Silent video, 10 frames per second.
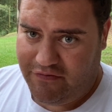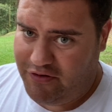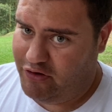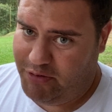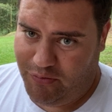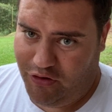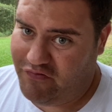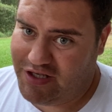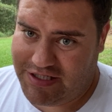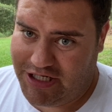a little bit more
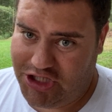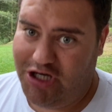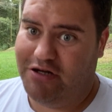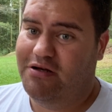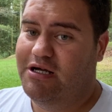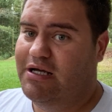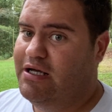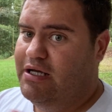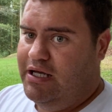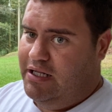things than I should,
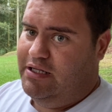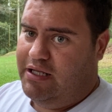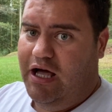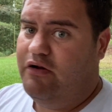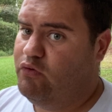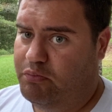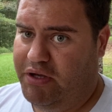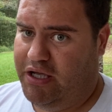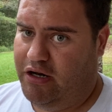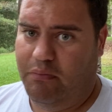and the county would
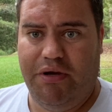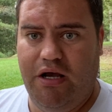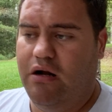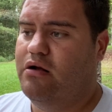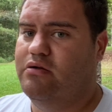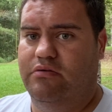pick it up here.